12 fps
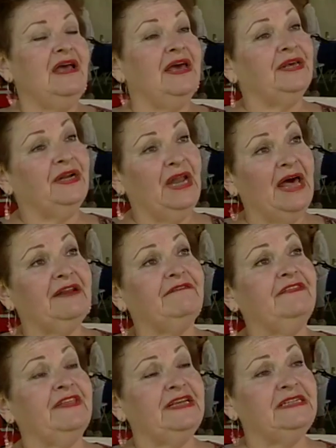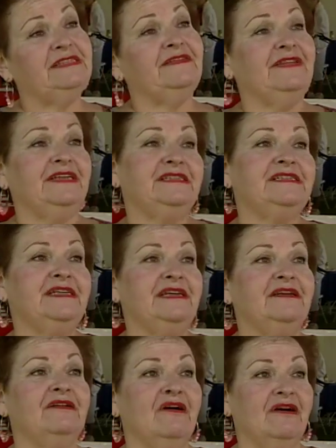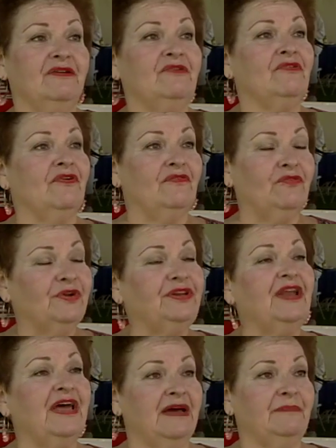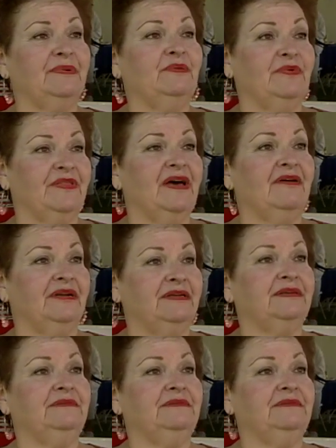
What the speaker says: and a lot of things that they see in Garden Grove wouldn't happen without it.